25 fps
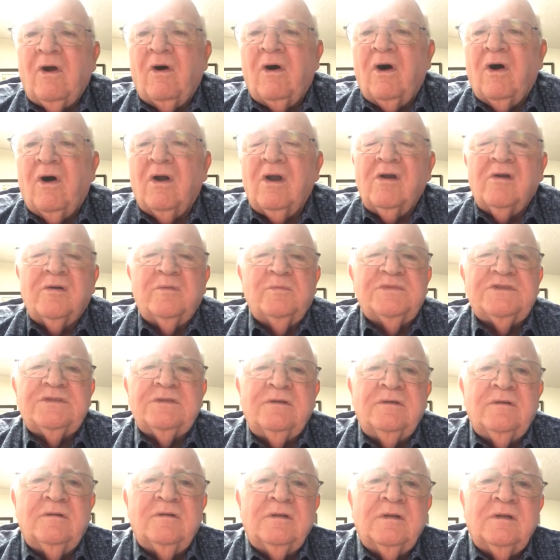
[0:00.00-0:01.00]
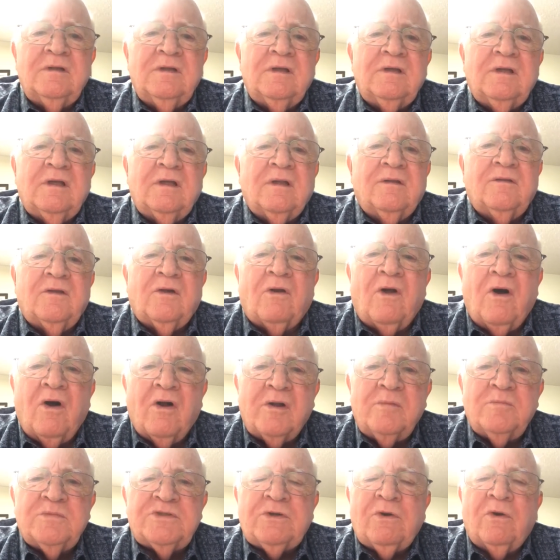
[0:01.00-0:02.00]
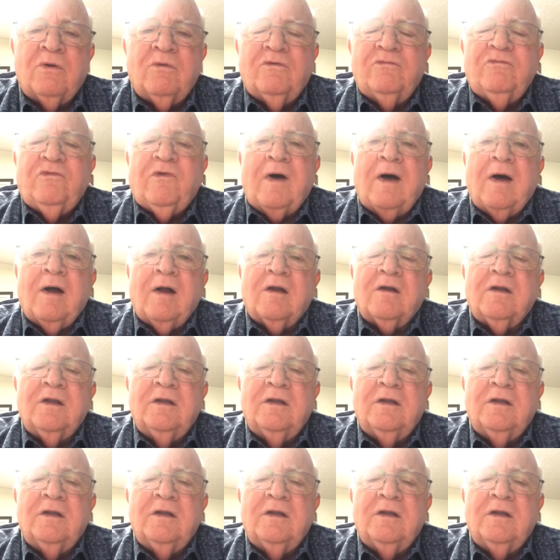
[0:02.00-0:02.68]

arms, and, and their arms are on fire.